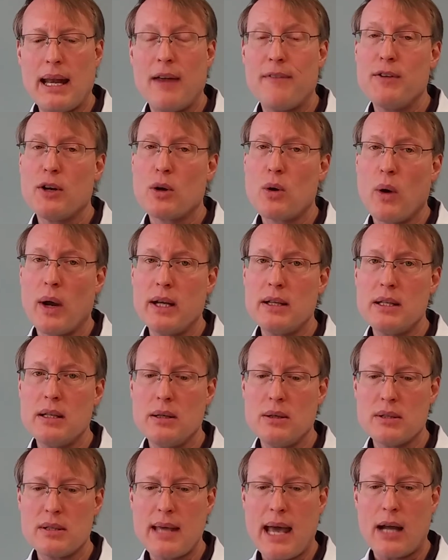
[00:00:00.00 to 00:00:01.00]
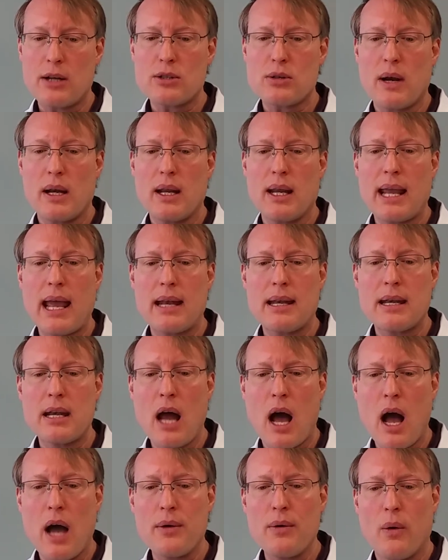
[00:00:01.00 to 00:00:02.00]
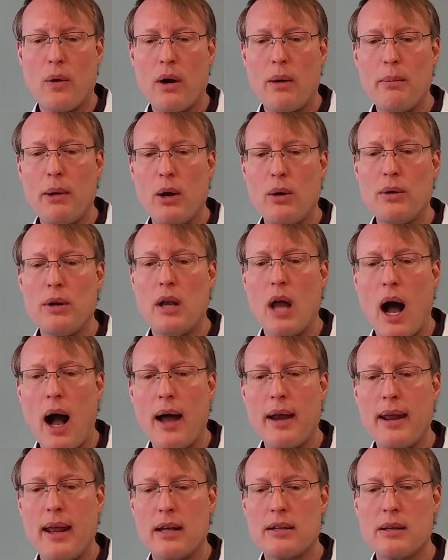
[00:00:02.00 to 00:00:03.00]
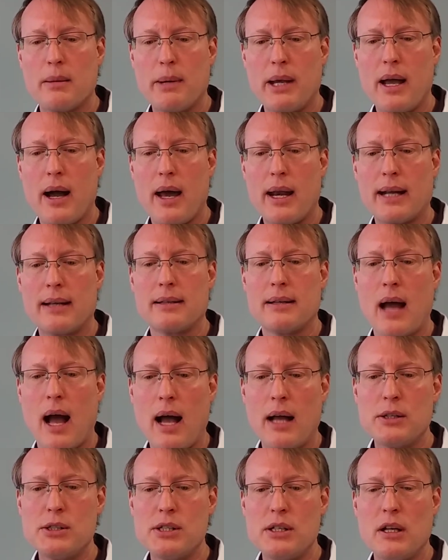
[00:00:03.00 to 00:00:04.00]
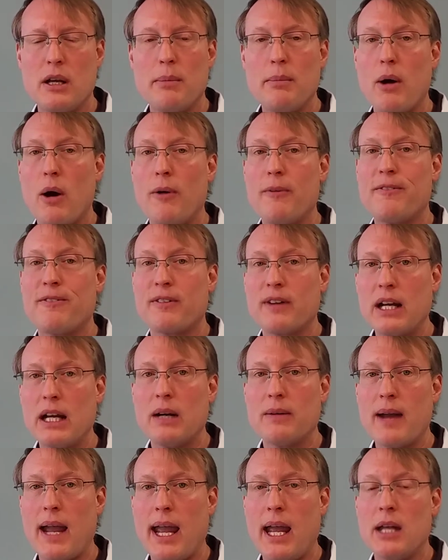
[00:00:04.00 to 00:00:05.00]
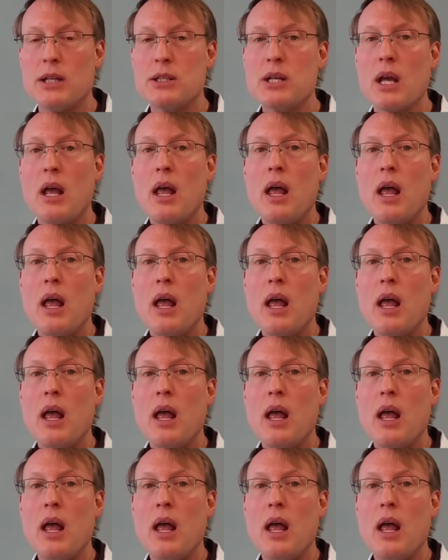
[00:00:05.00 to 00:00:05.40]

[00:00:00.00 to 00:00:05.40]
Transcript: If you're going to use that, try to get non-hormone, non-antibiotic, non-GMO, free-range,